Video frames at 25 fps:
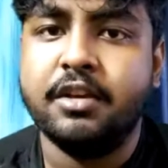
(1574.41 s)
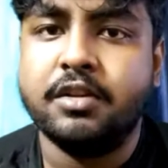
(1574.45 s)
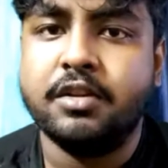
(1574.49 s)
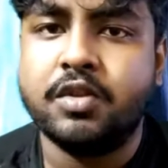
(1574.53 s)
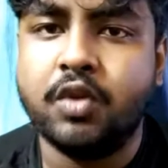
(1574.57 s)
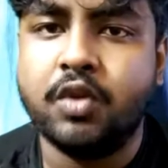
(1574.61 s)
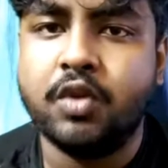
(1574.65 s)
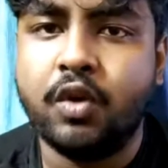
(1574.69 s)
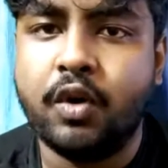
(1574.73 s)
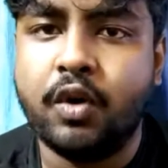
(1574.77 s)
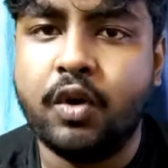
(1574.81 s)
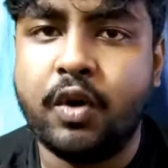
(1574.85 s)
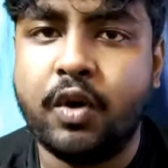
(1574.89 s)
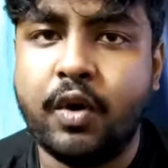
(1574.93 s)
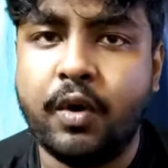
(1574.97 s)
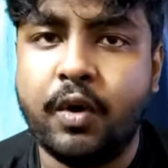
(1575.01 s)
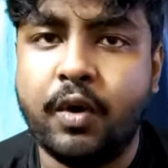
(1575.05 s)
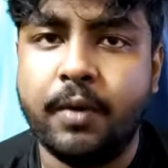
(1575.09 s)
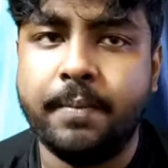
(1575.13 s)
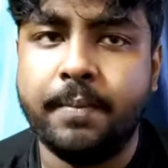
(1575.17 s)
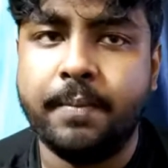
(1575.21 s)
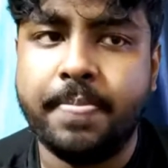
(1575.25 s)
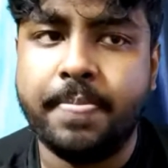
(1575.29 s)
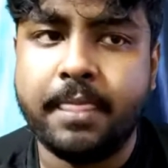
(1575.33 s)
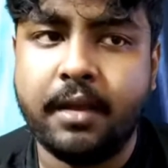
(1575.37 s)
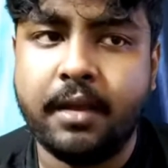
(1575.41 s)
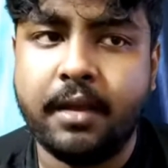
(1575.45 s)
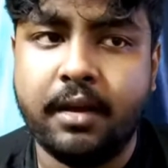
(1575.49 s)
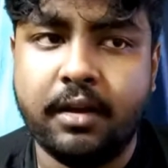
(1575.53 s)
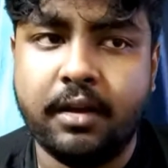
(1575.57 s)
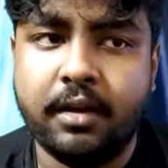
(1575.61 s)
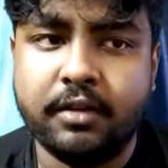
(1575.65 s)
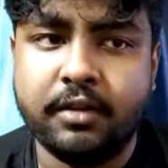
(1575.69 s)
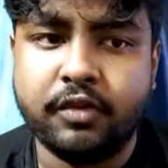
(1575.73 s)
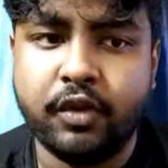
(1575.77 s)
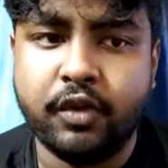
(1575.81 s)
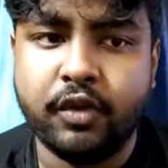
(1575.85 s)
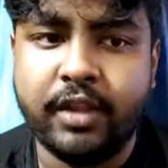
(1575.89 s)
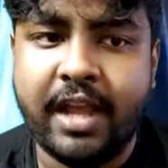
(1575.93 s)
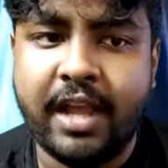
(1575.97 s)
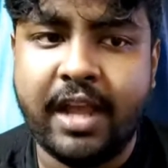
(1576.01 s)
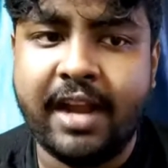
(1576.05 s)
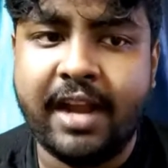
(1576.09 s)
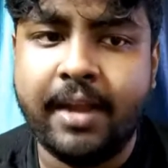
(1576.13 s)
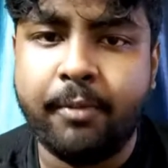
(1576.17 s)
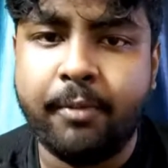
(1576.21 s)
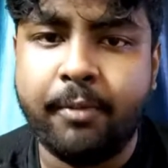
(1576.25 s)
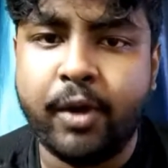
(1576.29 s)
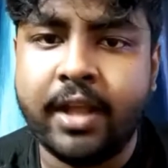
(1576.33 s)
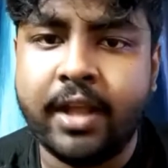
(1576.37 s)
So they
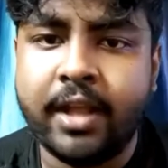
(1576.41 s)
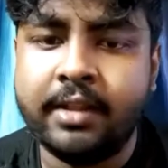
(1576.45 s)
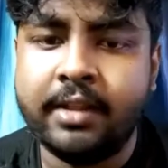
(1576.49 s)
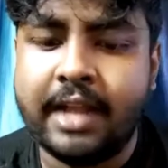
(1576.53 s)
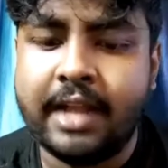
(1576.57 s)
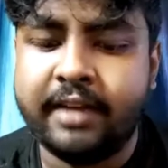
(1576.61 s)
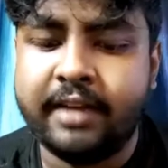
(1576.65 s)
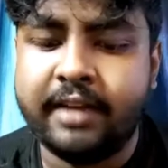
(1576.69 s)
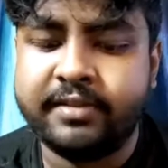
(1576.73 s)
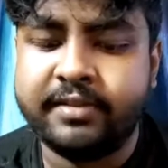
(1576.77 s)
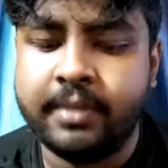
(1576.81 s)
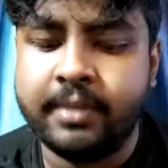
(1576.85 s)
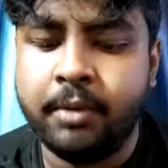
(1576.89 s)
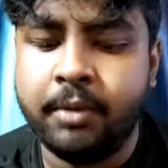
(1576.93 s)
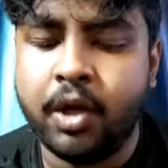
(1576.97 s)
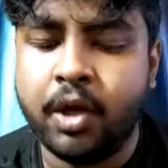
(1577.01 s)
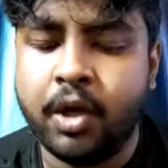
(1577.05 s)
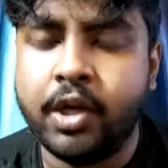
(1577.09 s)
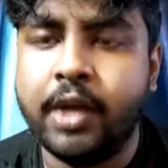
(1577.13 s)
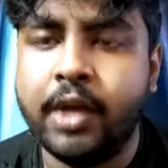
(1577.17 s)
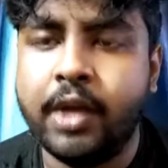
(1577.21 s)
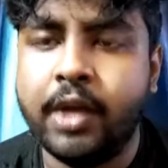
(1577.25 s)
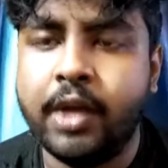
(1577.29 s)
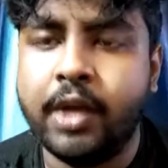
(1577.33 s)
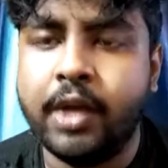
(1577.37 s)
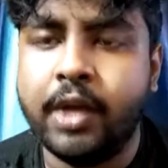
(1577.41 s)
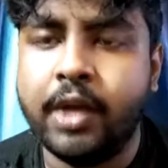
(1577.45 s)
are reporting that Simeone